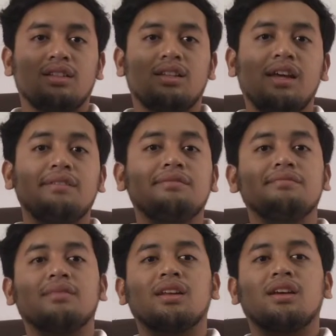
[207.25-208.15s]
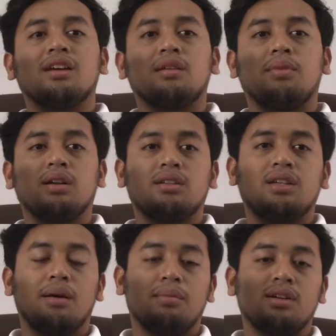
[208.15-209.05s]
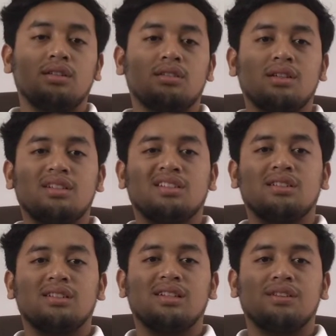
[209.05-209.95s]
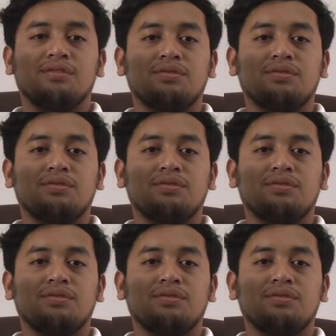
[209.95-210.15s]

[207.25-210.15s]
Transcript: Then about the double taxation relief.